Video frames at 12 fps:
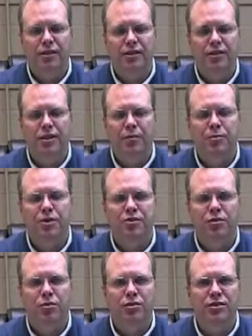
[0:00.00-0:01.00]
you're done with this
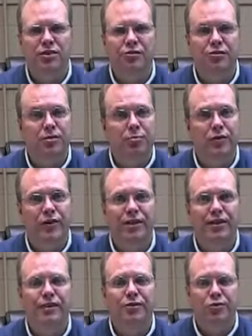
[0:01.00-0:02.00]
course and you can move on
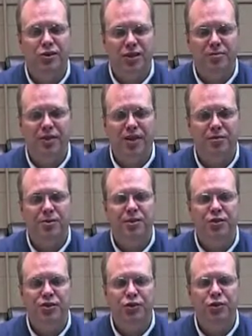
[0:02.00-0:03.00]
to New Testament
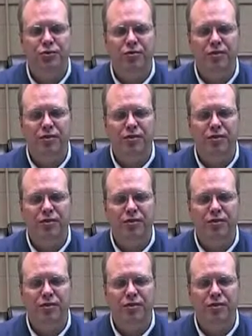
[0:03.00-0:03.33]
Exposition 2.